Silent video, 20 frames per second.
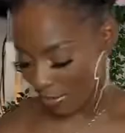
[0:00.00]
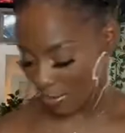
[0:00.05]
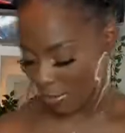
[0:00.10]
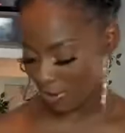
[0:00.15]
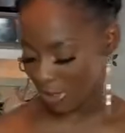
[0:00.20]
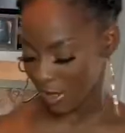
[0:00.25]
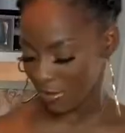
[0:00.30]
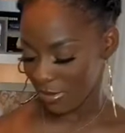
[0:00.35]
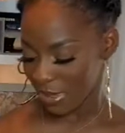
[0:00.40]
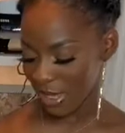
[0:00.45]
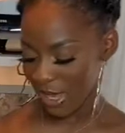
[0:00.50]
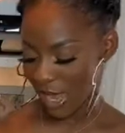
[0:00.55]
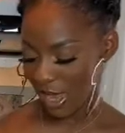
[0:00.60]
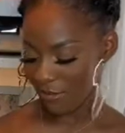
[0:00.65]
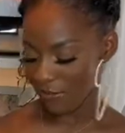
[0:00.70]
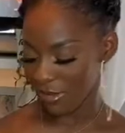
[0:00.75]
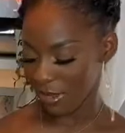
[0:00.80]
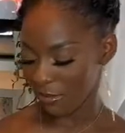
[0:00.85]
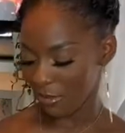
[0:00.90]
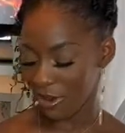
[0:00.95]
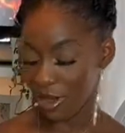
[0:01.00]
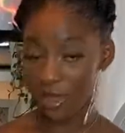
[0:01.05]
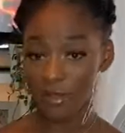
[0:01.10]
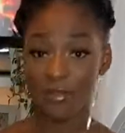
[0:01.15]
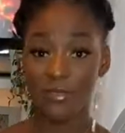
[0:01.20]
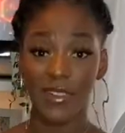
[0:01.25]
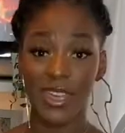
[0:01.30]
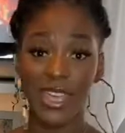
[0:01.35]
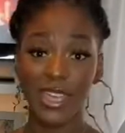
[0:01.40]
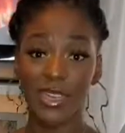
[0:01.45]
I'm not gonna be having my
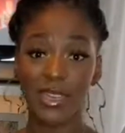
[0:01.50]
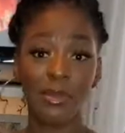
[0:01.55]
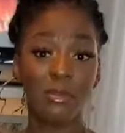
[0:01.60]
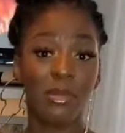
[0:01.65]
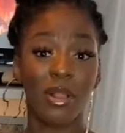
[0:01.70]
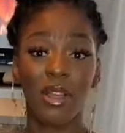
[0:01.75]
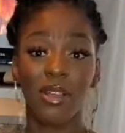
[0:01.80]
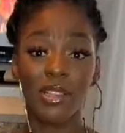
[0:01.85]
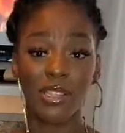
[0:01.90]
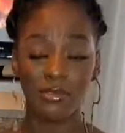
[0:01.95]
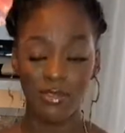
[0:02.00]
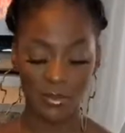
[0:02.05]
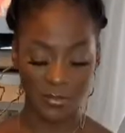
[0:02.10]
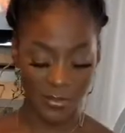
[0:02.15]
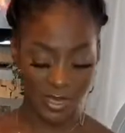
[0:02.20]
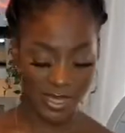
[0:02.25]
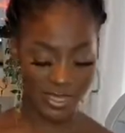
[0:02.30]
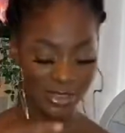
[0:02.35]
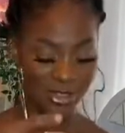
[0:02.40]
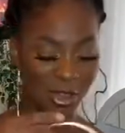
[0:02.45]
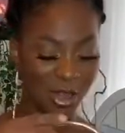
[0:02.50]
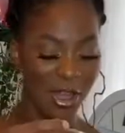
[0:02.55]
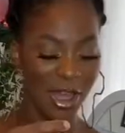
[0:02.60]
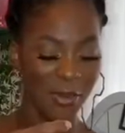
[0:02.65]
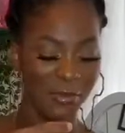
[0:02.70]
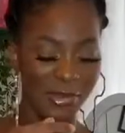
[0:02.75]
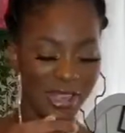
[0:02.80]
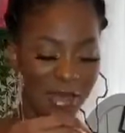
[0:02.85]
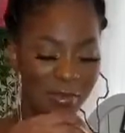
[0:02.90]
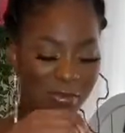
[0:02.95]
fake plant with me. So
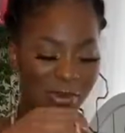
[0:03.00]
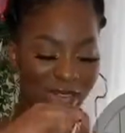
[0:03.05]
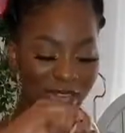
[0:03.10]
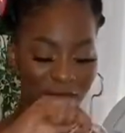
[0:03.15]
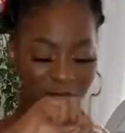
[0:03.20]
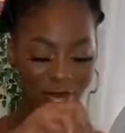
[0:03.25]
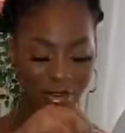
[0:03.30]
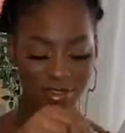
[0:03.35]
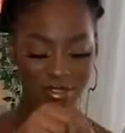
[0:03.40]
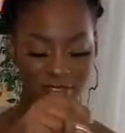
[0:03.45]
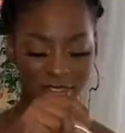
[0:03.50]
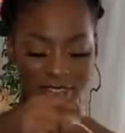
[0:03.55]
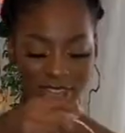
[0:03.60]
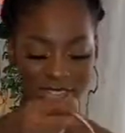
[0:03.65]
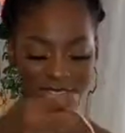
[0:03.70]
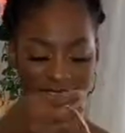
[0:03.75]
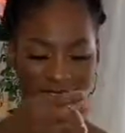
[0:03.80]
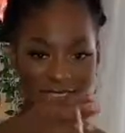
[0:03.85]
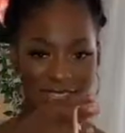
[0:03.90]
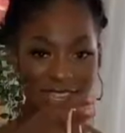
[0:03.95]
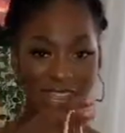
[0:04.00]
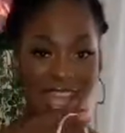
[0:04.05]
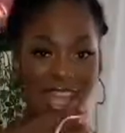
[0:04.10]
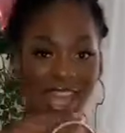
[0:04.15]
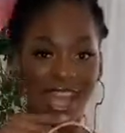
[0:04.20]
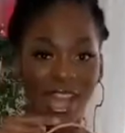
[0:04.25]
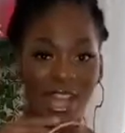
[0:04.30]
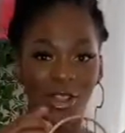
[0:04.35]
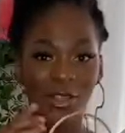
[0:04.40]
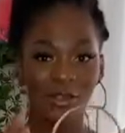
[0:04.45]
I'm gonna pair with this.
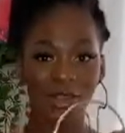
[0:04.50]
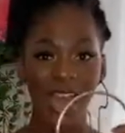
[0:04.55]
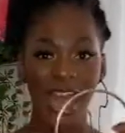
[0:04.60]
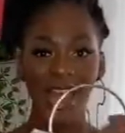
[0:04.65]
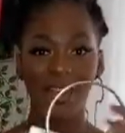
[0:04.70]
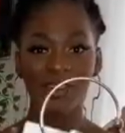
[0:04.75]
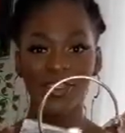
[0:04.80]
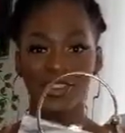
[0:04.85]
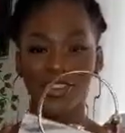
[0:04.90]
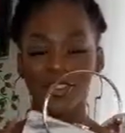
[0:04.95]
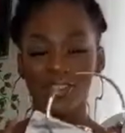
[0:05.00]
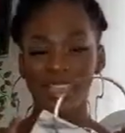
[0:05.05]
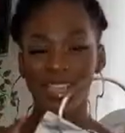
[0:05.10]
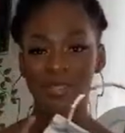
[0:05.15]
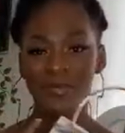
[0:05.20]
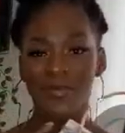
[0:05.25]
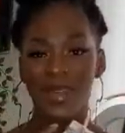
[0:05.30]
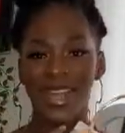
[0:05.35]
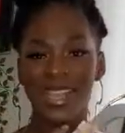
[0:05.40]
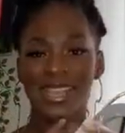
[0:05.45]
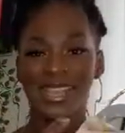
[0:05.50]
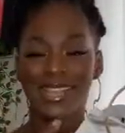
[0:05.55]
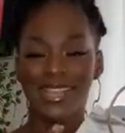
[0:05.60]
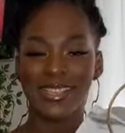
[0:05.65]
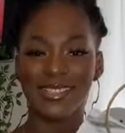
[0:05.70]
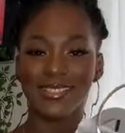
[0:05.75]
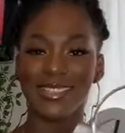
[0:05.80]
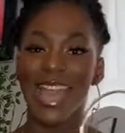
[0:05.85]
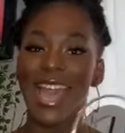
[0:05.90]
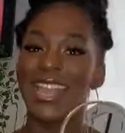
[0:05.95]
Look how cute this bag
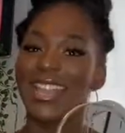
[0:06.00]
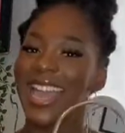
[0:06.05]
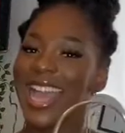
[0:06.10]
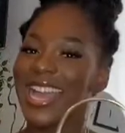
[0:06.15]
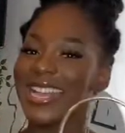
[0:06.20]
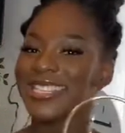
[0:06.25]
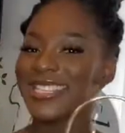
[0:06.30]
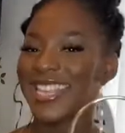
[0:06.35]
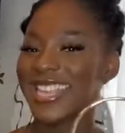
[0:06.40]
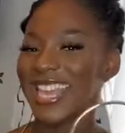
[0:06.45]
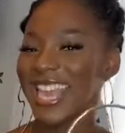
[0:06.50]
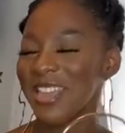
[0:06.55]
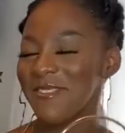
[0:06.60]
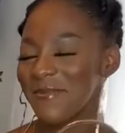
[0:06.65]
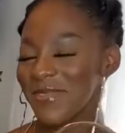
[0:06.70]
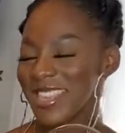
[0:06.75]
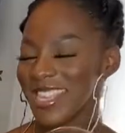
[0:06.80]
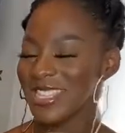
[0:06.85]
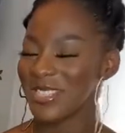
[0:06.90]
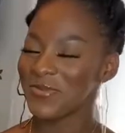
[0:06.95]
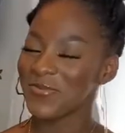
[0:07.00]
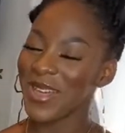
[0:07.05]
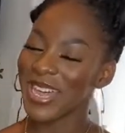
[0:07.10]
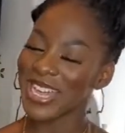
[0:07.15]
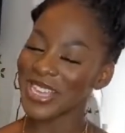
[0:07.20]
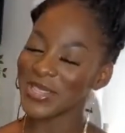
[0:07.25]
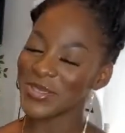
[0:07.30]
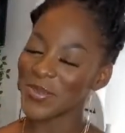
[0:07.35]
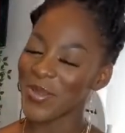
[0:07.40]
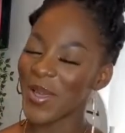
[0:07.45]
is. And Esther gave me this
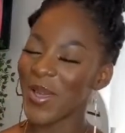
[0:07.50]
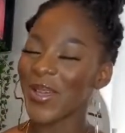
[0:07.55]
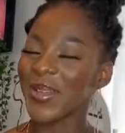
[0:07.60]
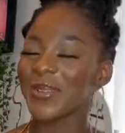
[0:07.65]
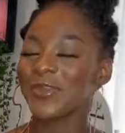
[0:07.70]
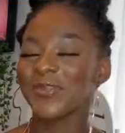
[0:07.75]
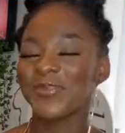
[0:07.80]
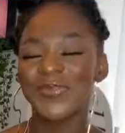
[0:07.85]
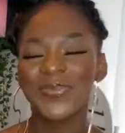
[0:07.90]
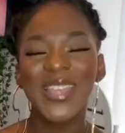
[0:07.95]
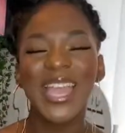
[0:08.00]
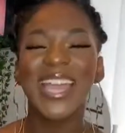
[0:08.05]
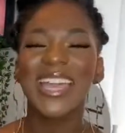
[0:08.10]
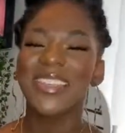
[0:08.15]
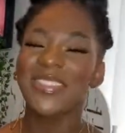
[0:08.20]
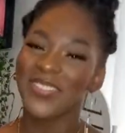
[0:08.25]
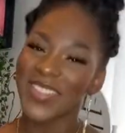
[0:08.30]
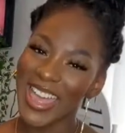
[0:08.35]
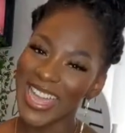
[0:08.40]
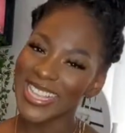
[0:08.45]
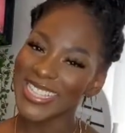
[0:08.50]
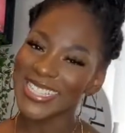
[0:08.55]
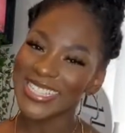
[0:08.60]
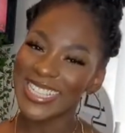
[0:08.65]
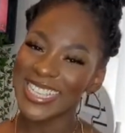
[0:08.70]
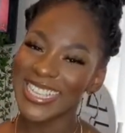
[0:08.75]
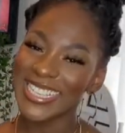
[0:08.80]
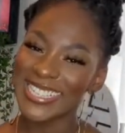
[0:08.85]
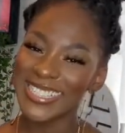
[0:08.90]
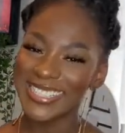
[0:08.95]
bag as well. Thanks,
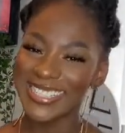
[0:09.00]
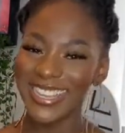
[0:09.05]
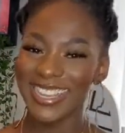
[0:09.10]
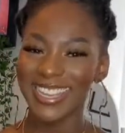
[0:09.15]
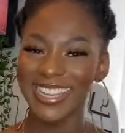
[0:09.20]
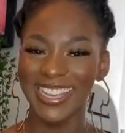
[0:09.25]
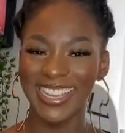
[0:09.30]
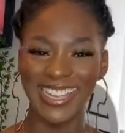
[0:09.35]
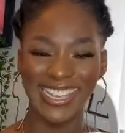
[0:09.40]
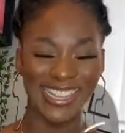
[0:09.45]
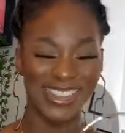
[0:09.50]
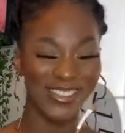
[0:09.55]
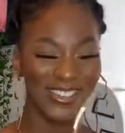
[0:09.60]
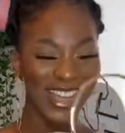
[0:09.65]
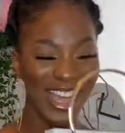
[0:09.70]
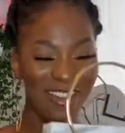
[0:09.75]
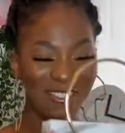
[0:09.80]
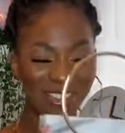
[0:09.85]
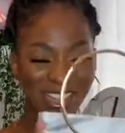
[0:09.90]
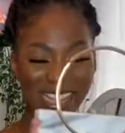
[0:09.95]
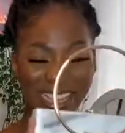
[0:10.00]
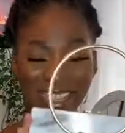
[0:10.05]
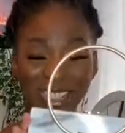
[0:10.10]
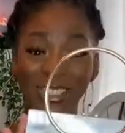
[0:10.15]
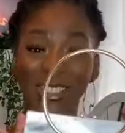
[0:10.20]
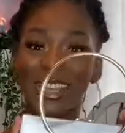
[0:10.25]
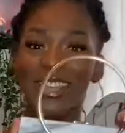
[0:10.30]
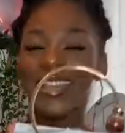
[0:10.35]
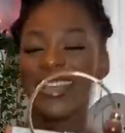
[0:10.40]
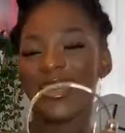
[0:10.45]
sis. Look how
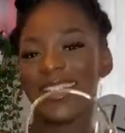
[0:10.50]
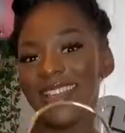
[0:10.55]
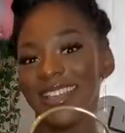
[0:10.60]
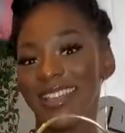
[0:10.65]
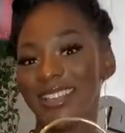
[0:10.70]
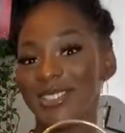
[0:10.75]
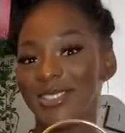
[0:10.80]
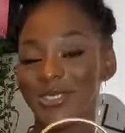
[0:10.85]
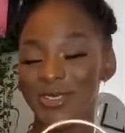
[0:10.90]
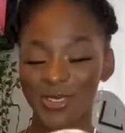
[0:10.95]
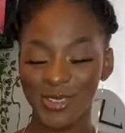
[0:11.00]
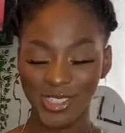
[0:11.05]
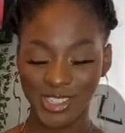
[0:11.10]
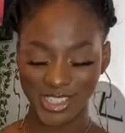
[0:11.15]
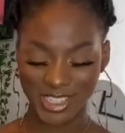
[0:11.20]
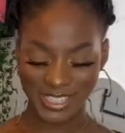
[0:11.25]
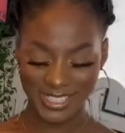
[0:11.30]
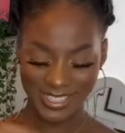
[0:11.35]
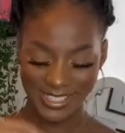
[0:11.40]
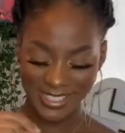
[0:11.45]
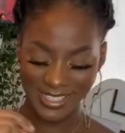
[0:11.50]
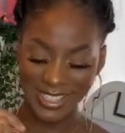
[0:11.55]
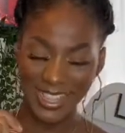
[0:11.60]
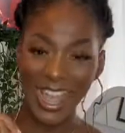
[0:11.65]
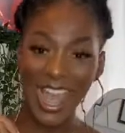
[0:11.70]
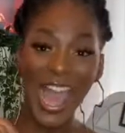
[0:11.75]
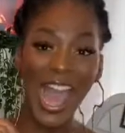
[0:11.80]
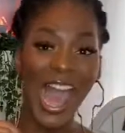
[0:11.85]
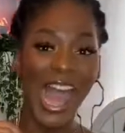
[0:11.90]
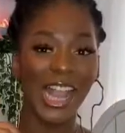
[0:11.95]
it's gorgeous.
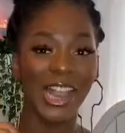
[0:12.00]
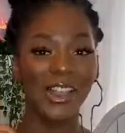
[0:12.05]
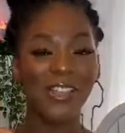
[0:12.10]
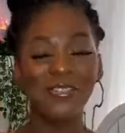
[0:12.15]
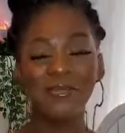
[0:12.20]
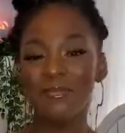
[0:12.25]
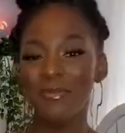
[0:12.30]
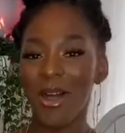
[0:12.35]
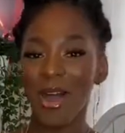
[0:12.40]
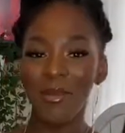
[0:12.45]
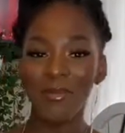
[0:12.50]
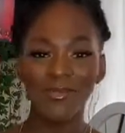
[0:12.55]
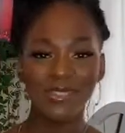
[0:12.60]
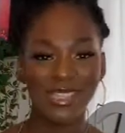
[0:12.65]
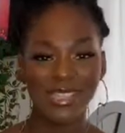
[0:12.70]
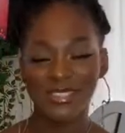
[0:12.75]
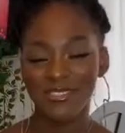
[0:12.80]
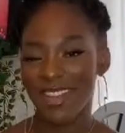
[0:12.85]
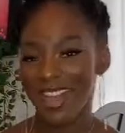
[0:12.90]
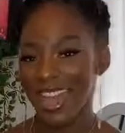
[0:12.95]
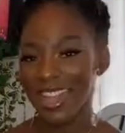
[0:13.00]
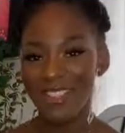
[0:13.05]
I love marbles as well.